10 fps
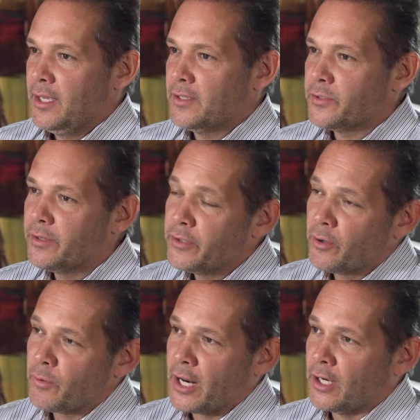And so even
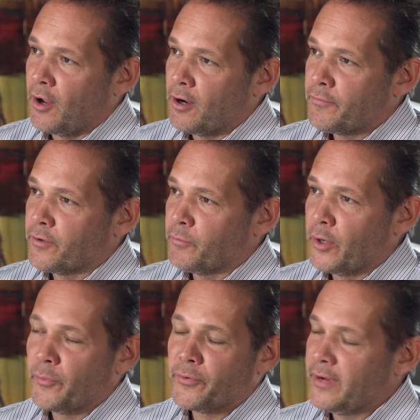though we're not a law firm, we
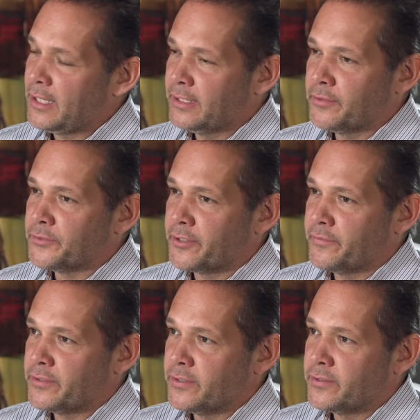don't provide legal
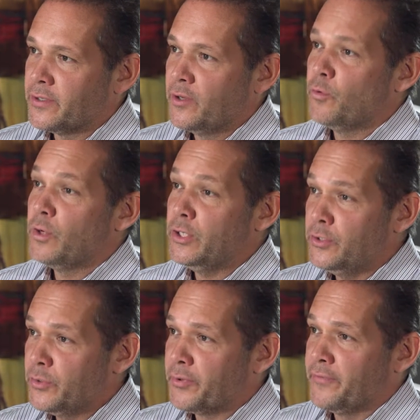services, we
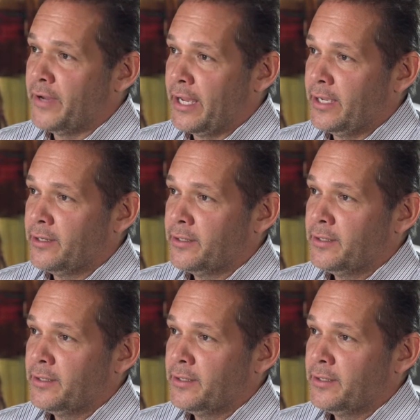do provide